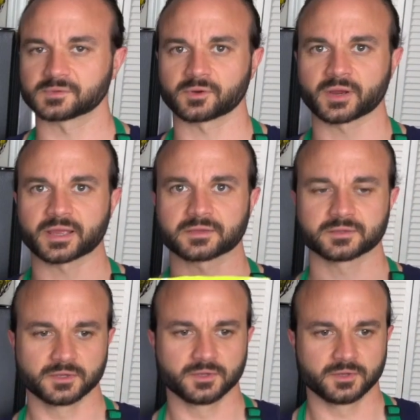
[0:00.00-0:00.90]
All right.
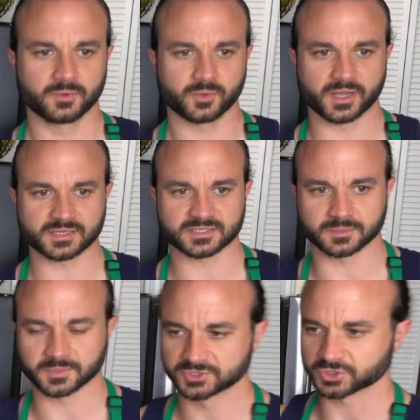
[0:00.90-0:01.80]
We got
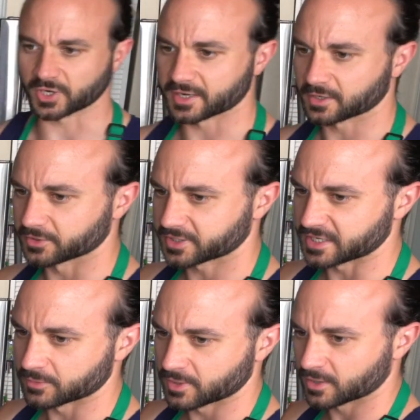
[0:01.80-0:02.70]
some tricolor
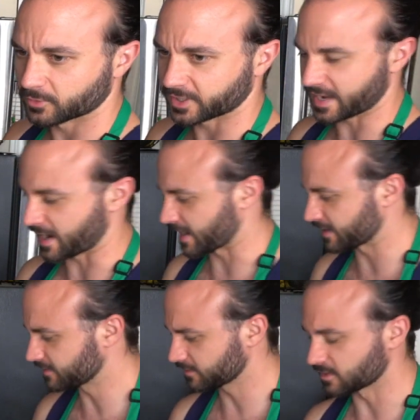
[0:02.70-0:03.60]
quinoa we're gonna
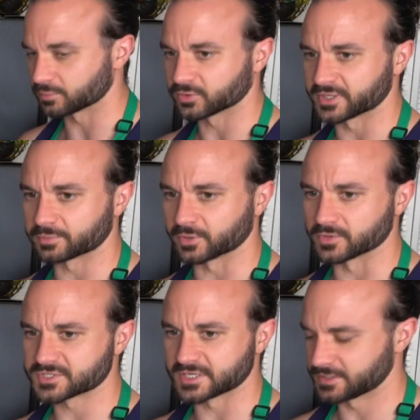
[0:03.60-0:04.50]
add. Complete
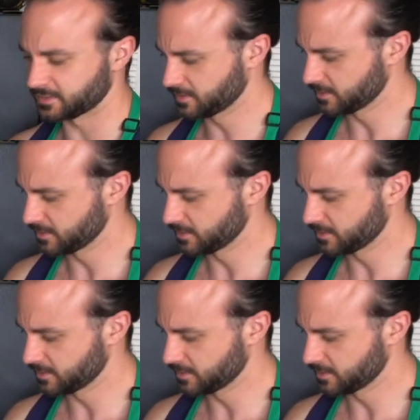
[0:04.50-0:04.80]
protein